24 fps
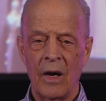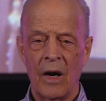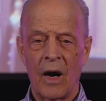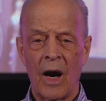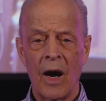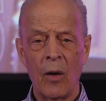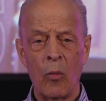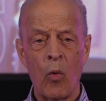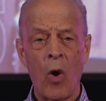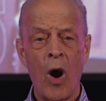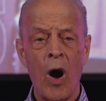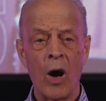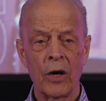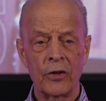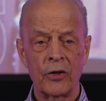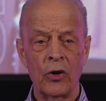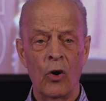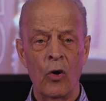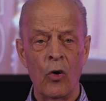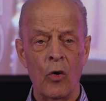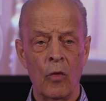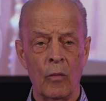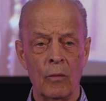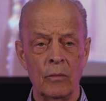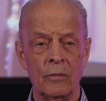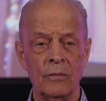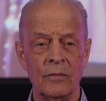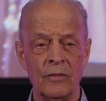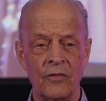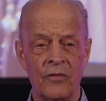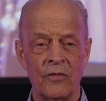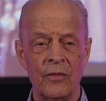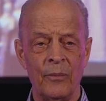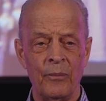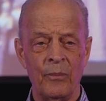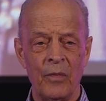I walked home
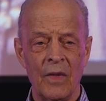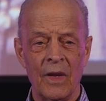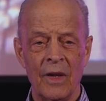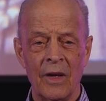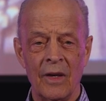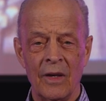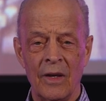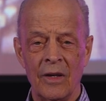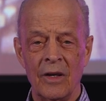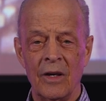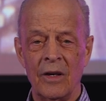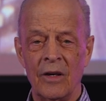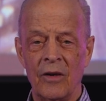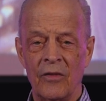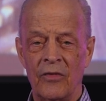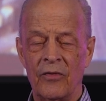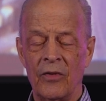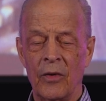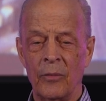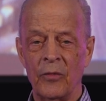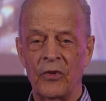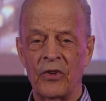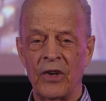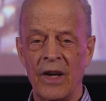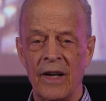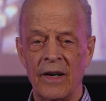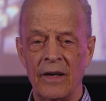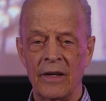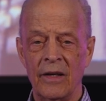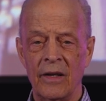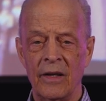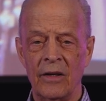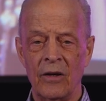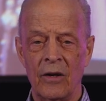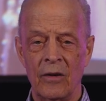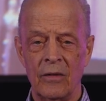from
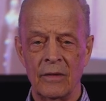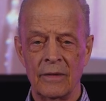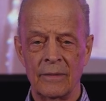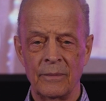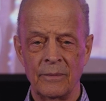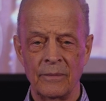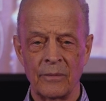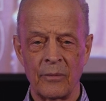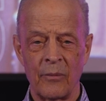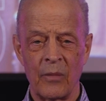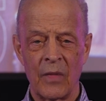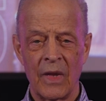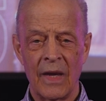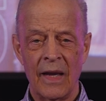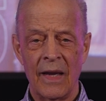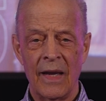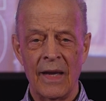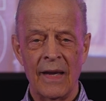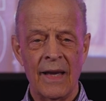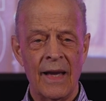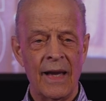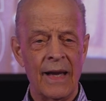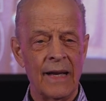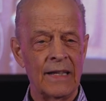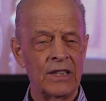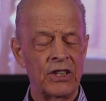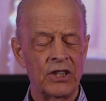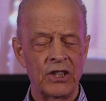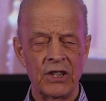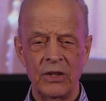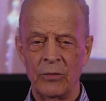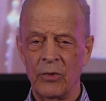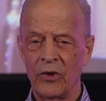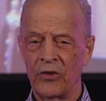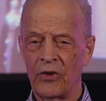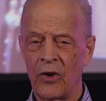Sandy Hill and
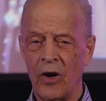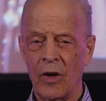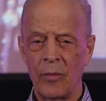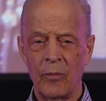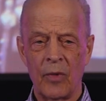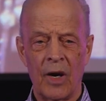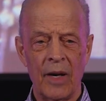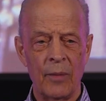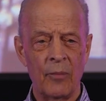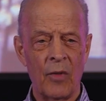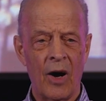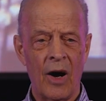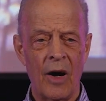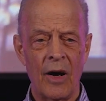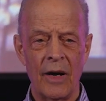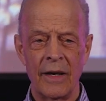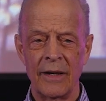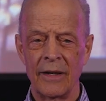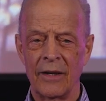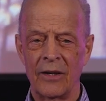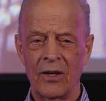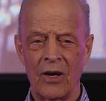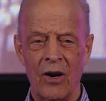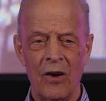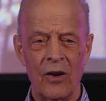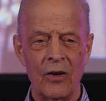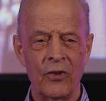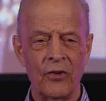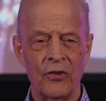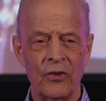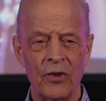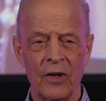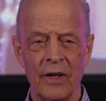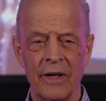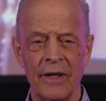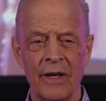she was on my mind
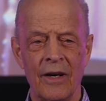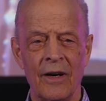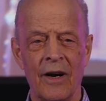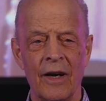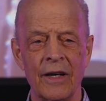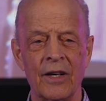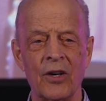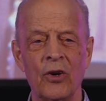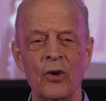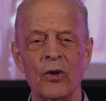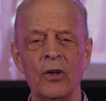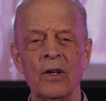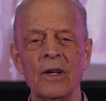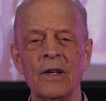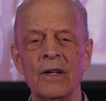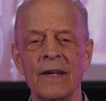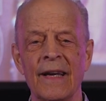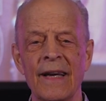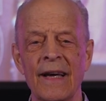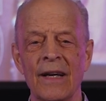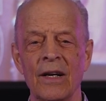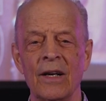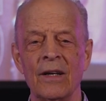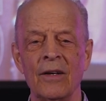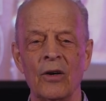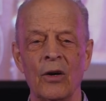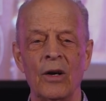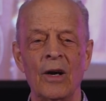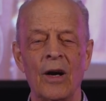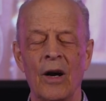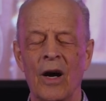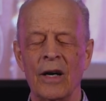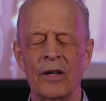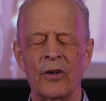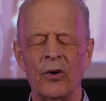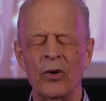constantly. I couldn't get
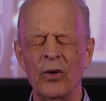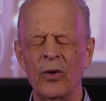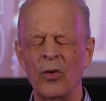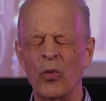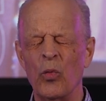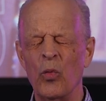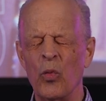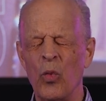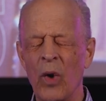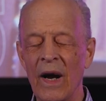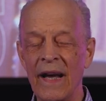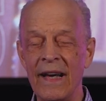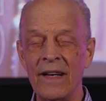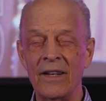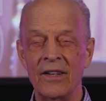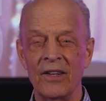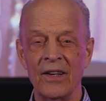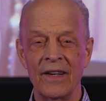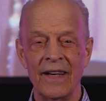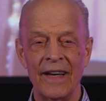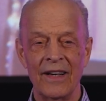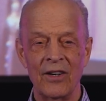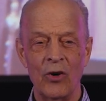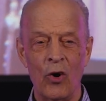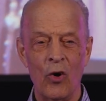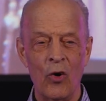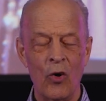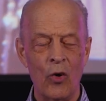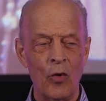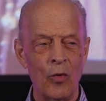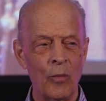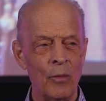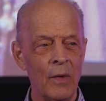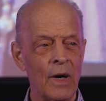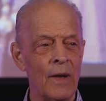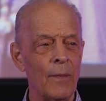I couldn't wait to get
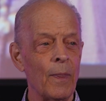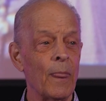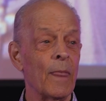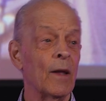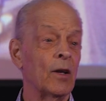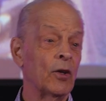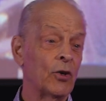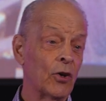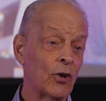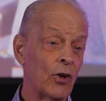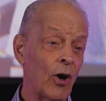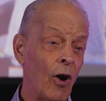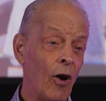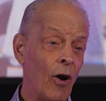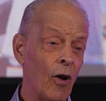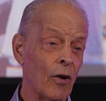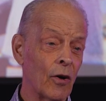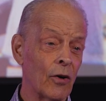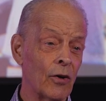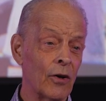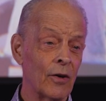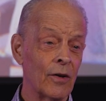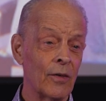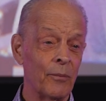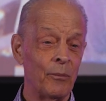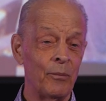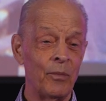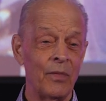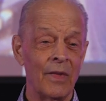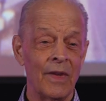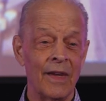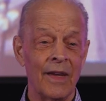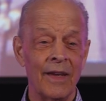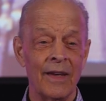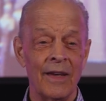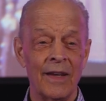home to call her,
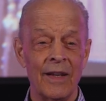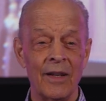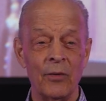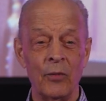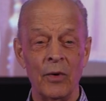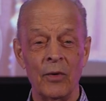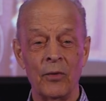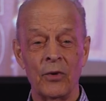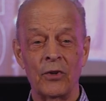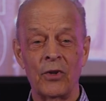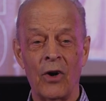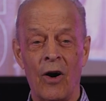and we would